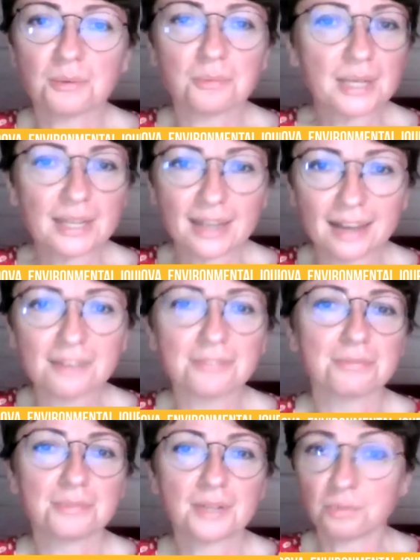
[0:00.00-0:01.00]
we have
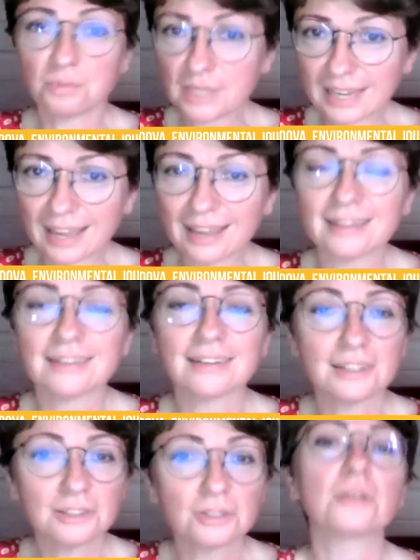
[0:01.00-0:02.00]
and we can
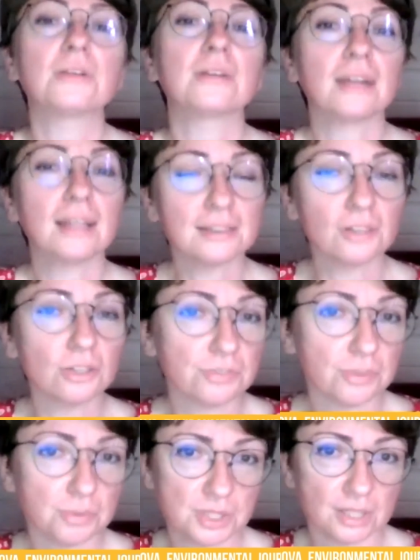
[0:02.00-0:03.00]
learn a lot
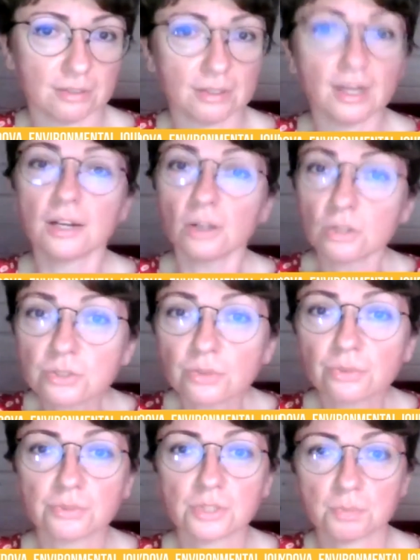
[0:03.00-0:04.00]
from each other and also
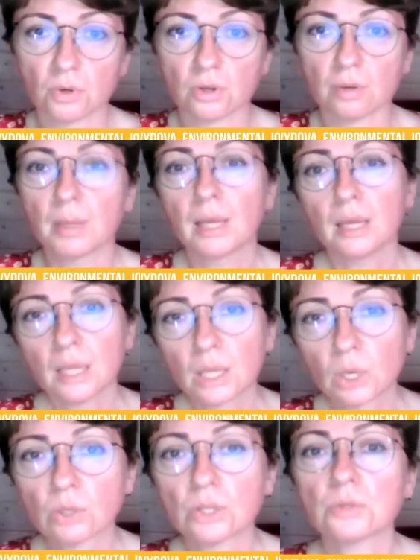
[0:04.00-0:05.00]
through this program in
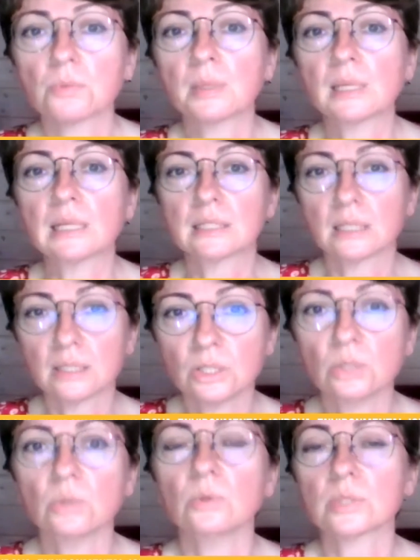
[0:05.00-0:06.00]
order to build a
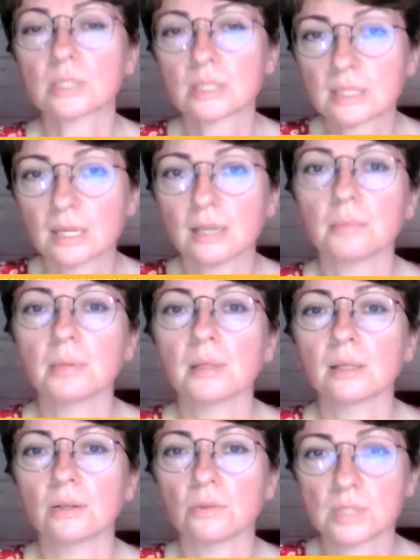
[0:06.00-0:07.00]
new
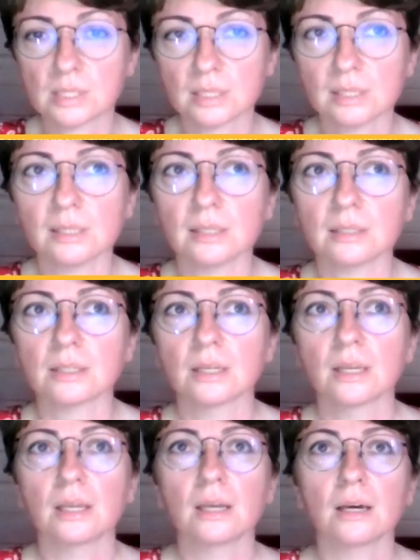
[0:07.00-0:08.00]
sustainable, resilient
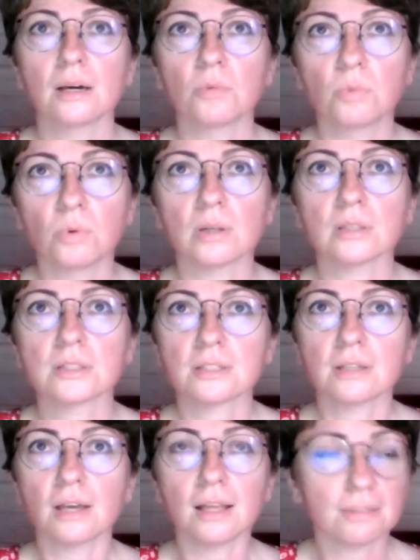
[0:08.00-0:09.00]
world,
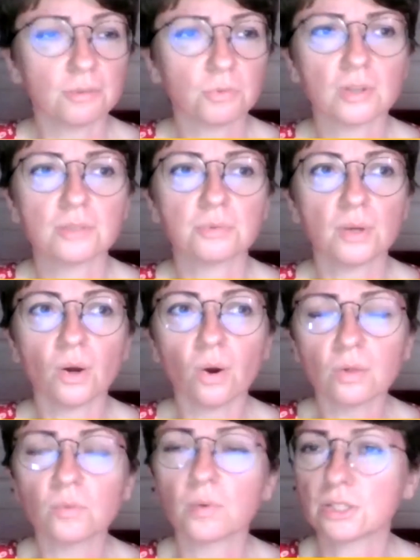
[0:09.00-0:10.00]
the world we
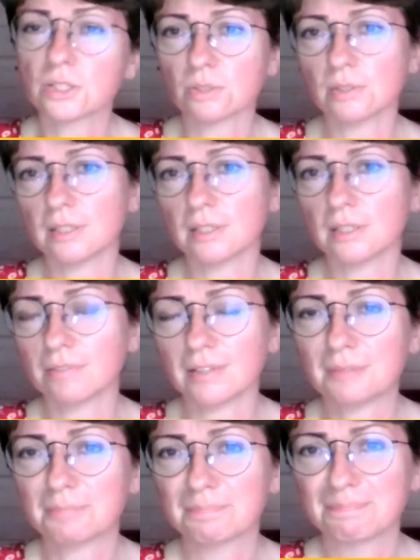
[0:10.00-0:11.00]
all want to live
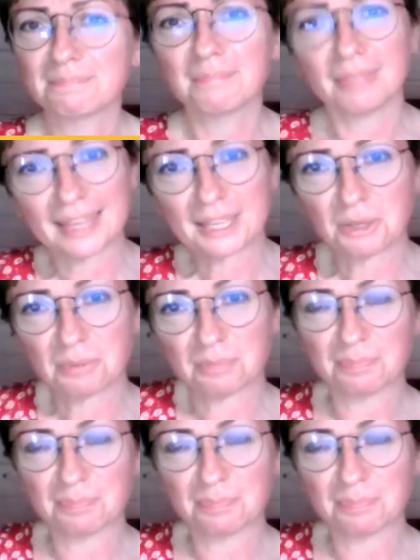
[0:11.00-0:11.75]
in. Thank you.